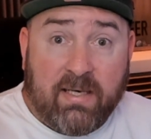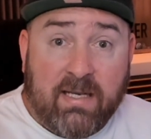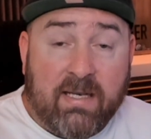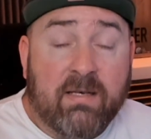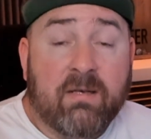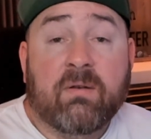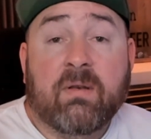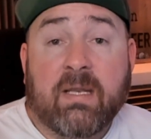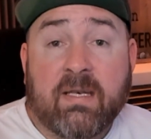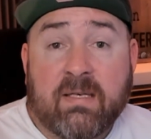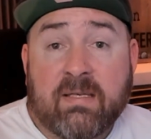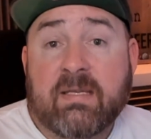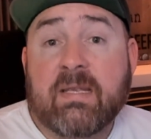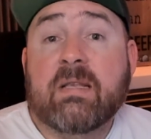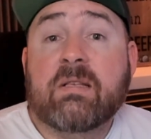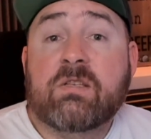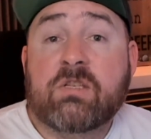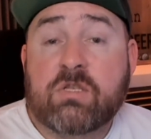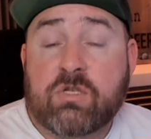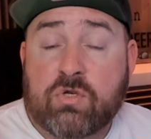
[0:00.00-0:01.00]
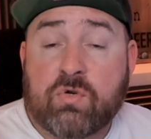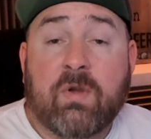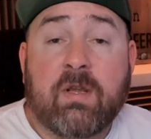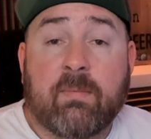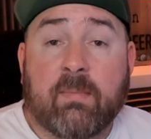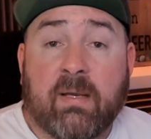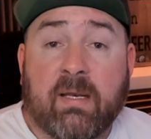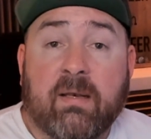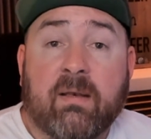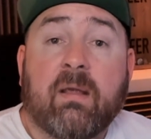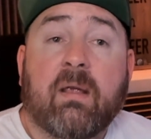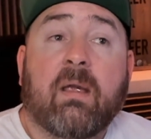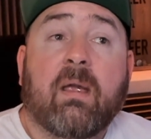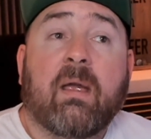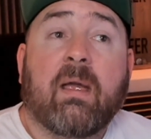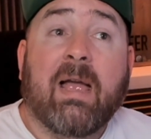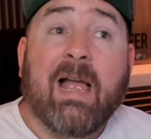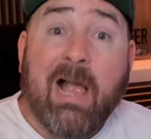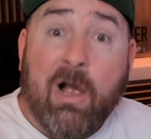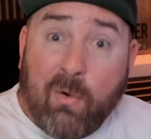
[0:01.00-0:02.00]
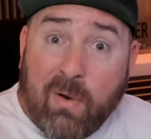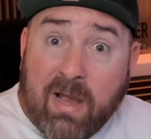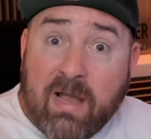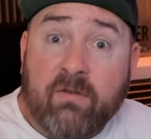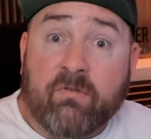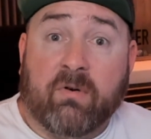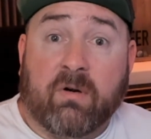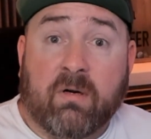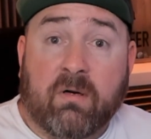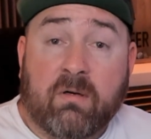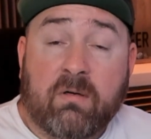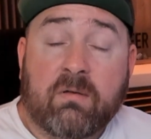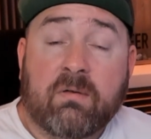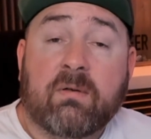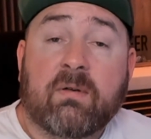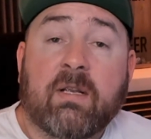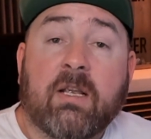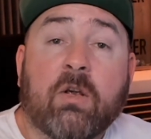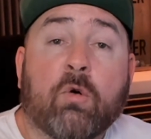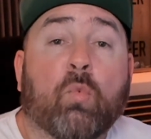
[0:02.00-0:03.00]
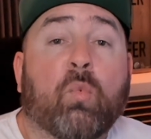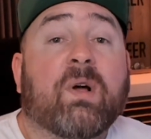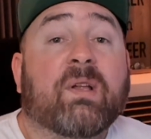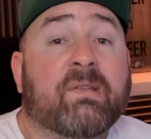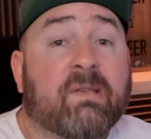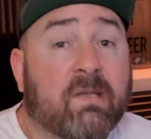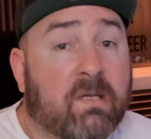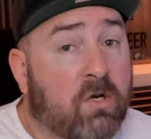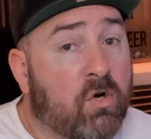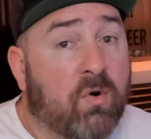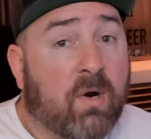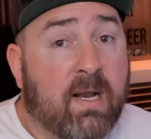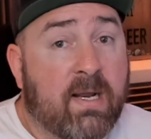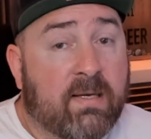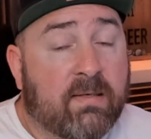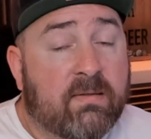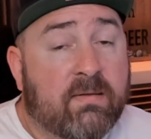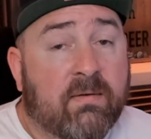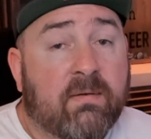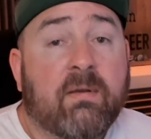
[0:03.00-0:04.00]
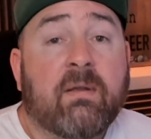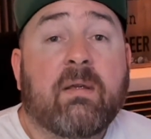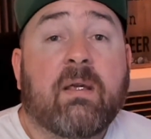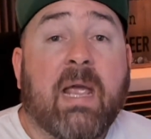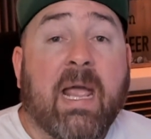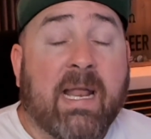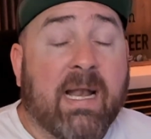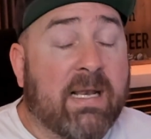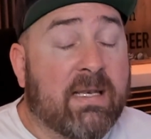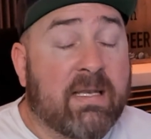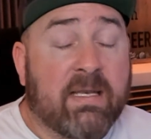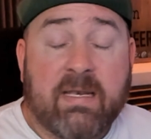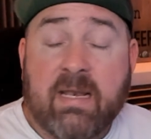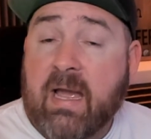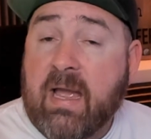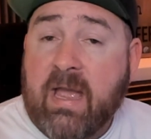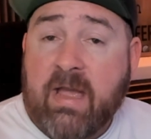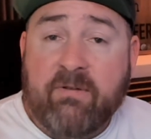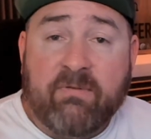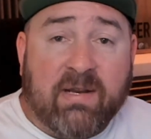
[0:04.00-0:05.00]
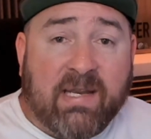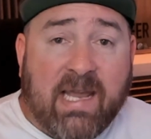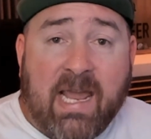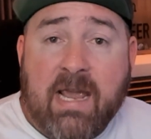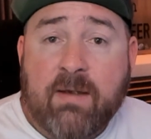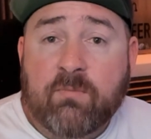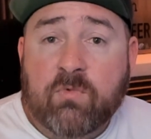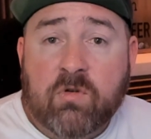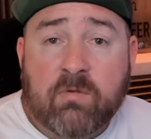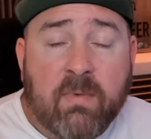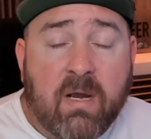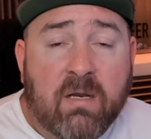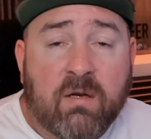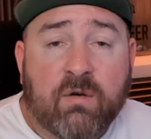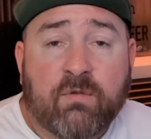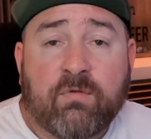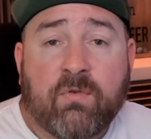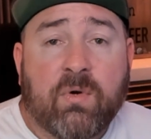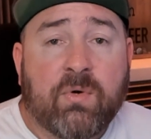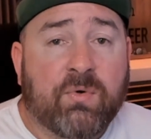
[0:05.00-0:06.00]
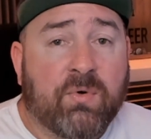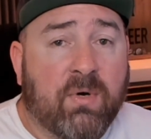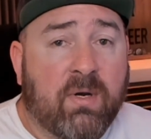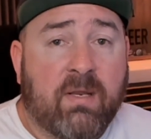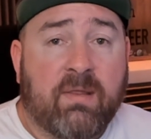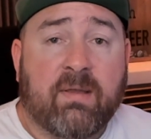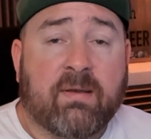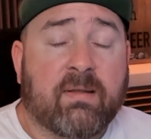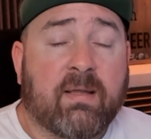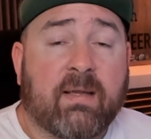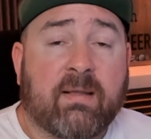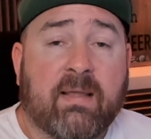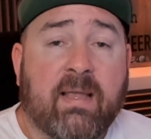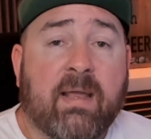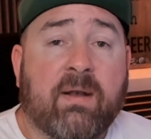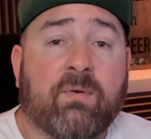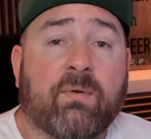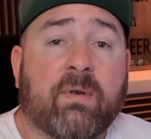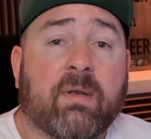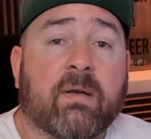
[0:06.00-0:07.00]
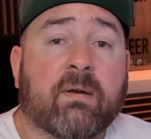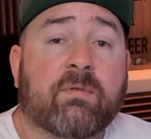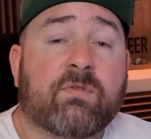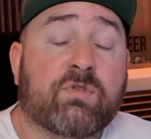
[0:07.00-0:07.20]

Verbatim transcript: It it did stream it. However, it wasn't great, and I did not have a camera or microphone or anything like that on there.